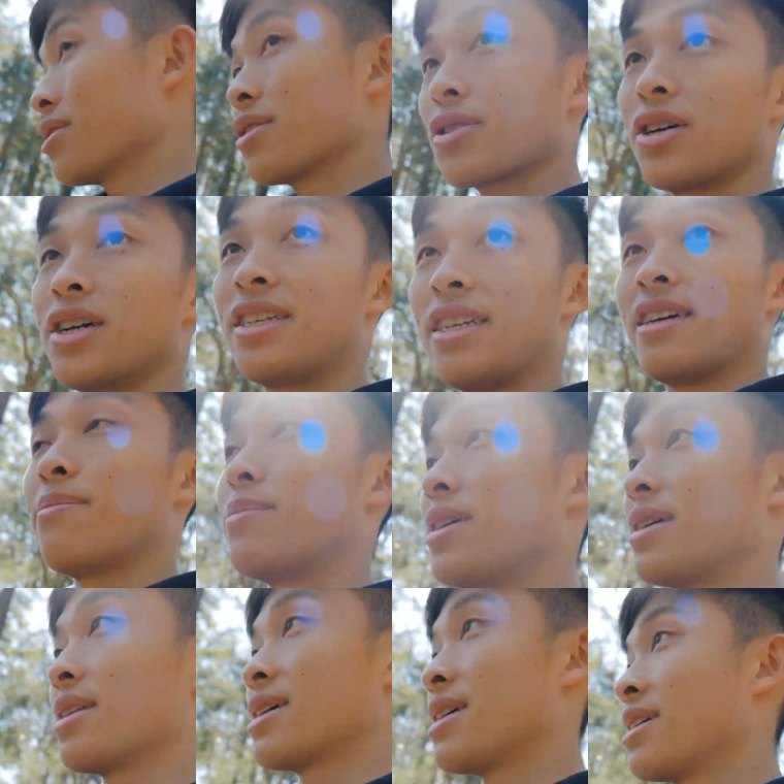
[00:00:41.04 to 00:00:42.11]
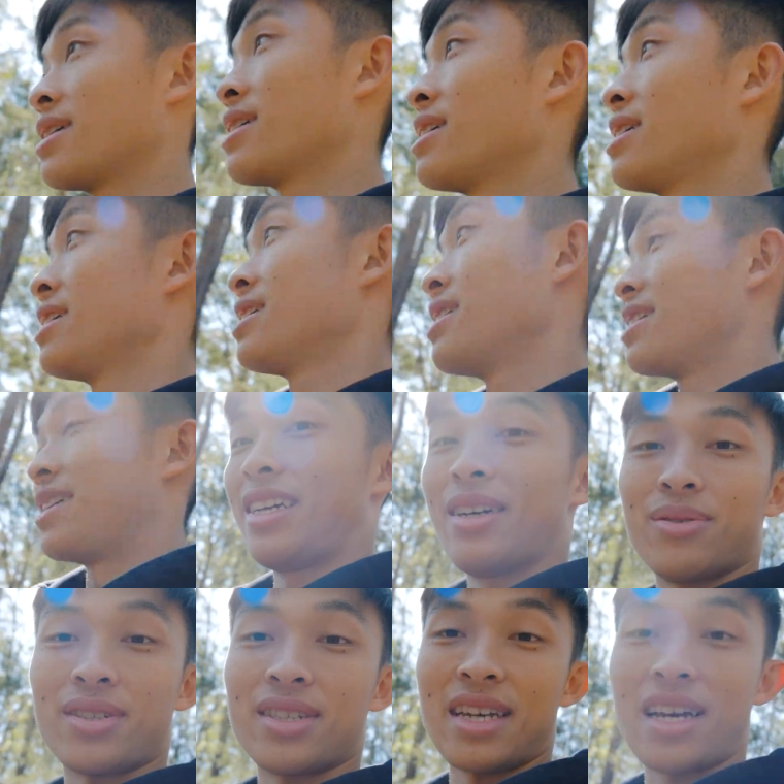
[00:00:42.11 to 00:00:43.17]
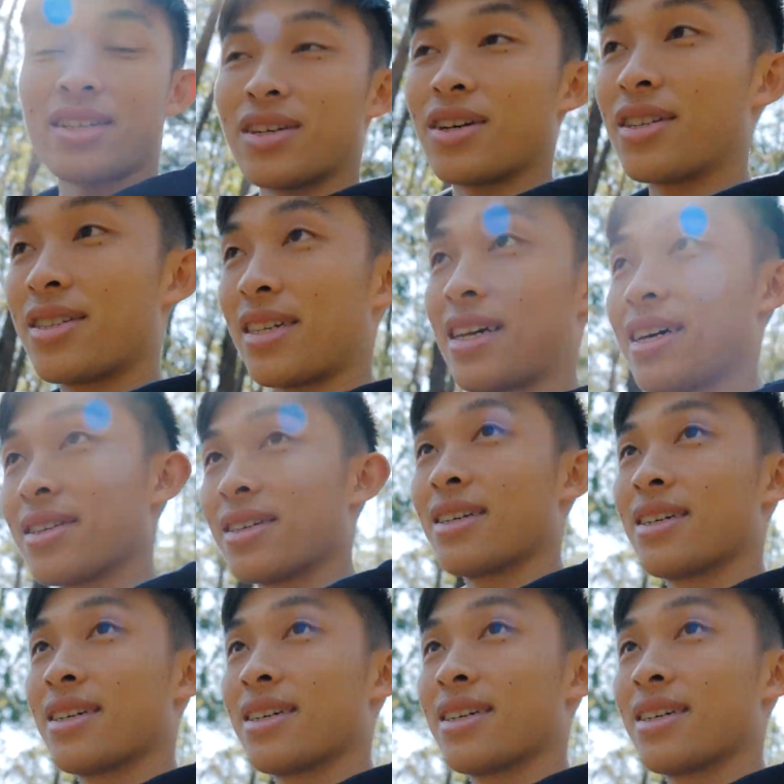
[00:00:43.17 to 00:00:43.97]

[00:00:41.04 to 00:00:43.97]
not a good idea, but yeah, we'll see how it turns out.